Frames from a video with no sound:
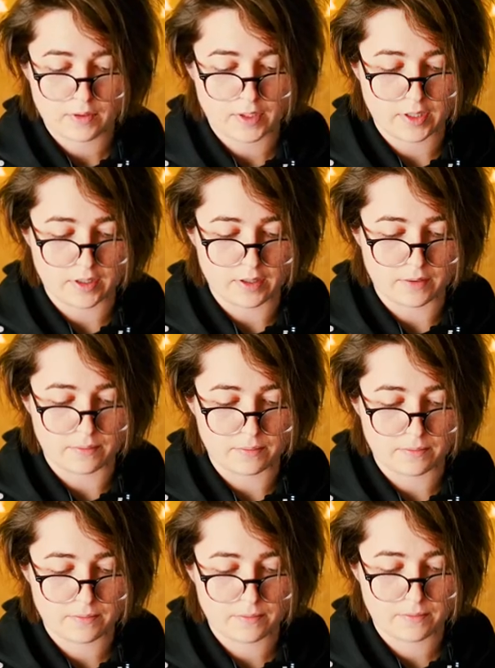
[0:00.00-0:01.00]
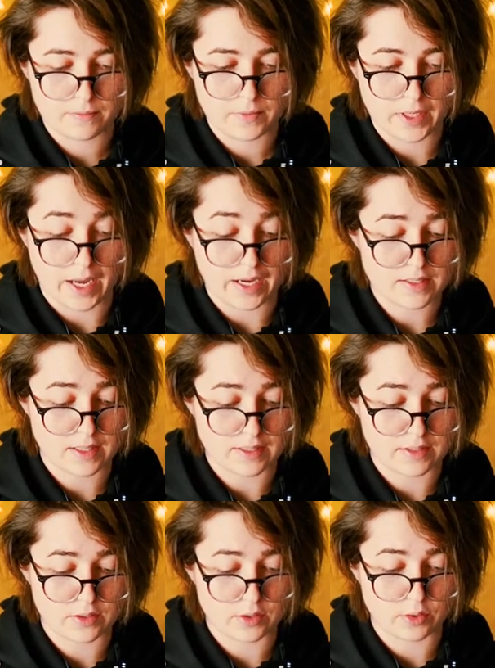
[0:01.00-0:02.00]
um, it has a
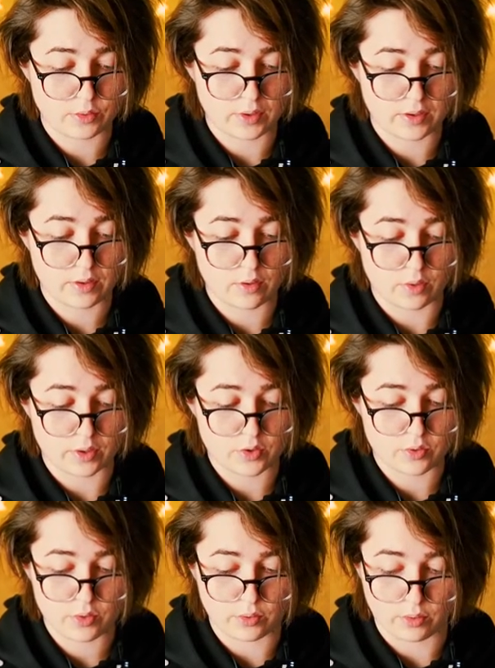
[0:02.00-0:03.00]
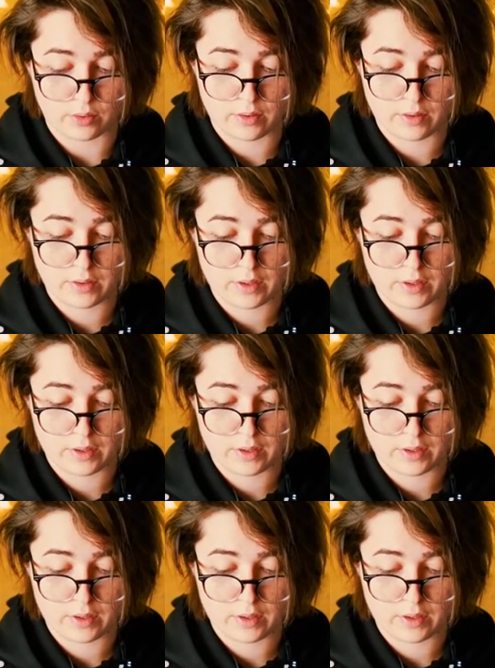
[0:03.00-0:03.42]
lot to do with your truth.